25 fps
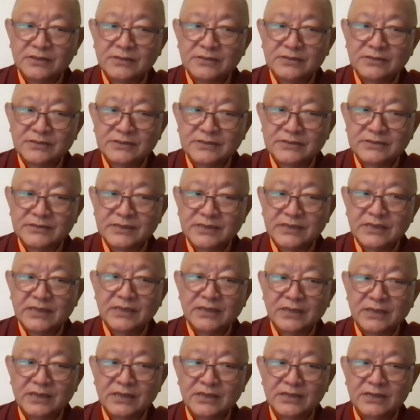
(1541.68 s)

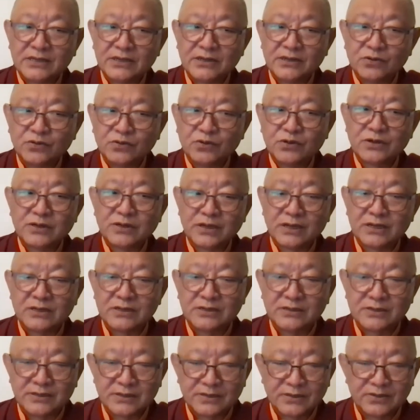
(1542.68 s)
see and look
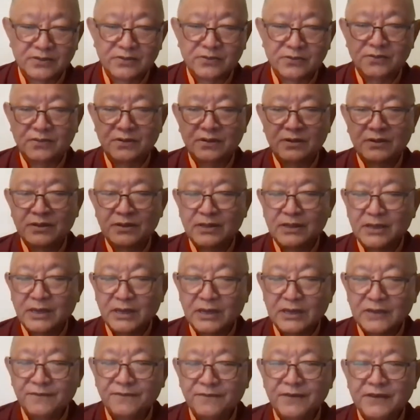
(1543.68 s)
and
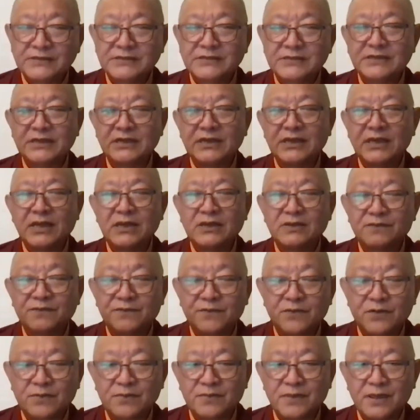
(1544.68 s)
investigate
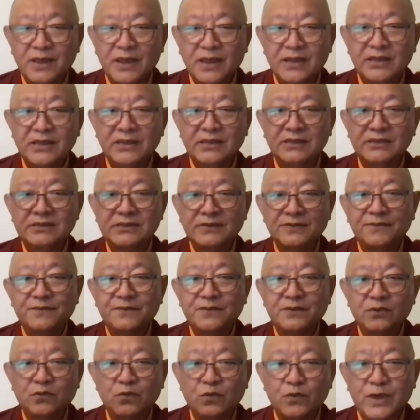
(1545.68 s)
from any
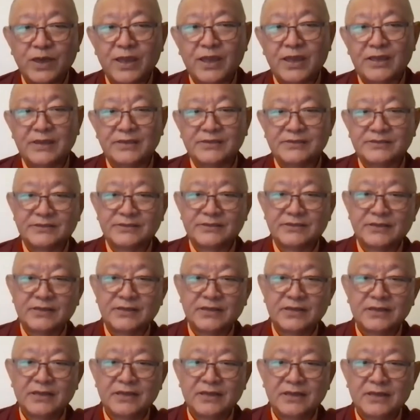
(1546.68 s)
different ways.
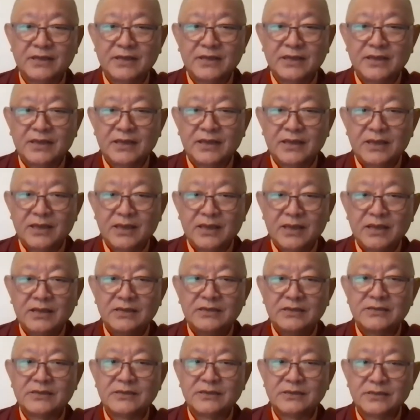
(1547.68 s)

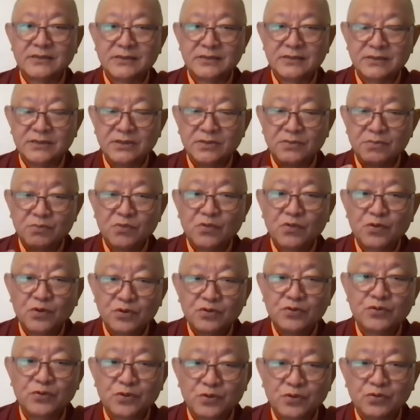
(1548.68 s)
And the more
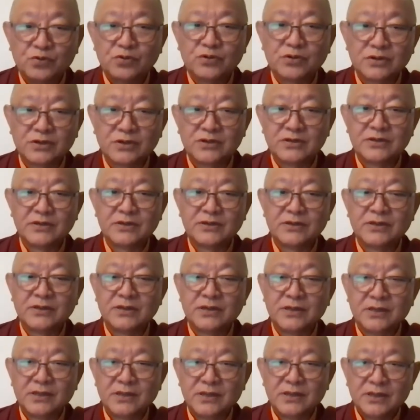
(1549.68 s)
you look,
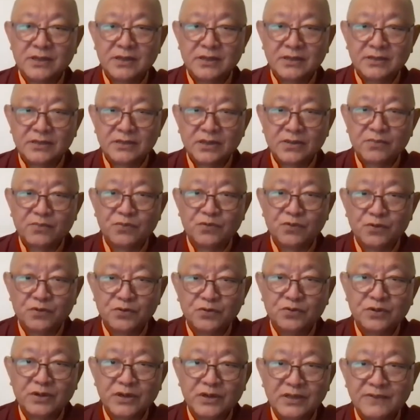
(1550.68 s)
the more
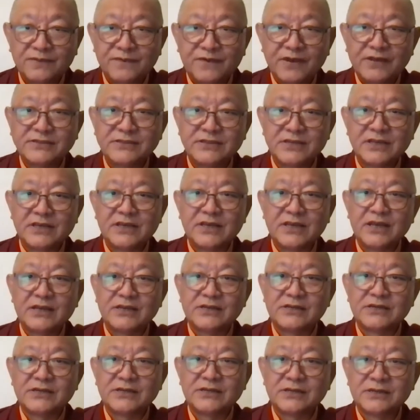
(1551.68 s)
you
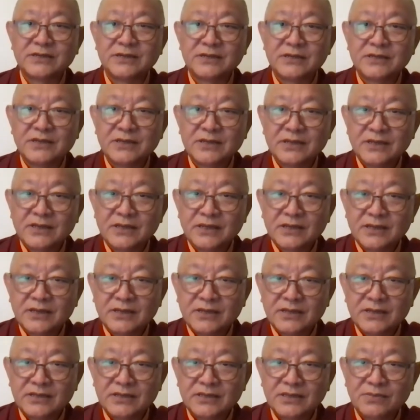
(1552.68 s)
investigate,
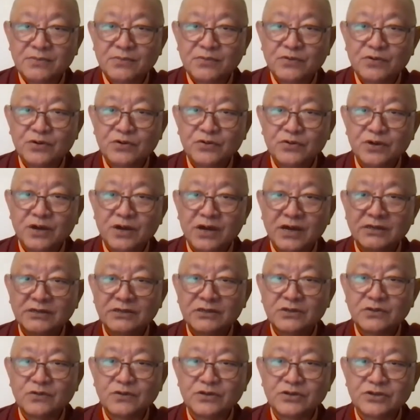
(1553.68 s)
the more you
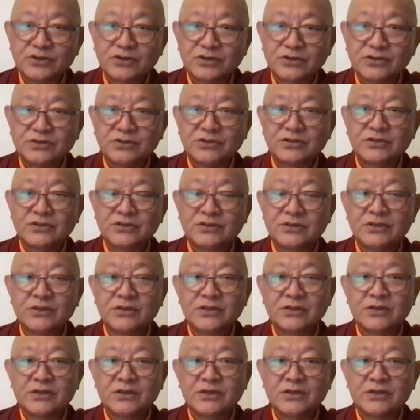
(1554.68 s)
ask questions,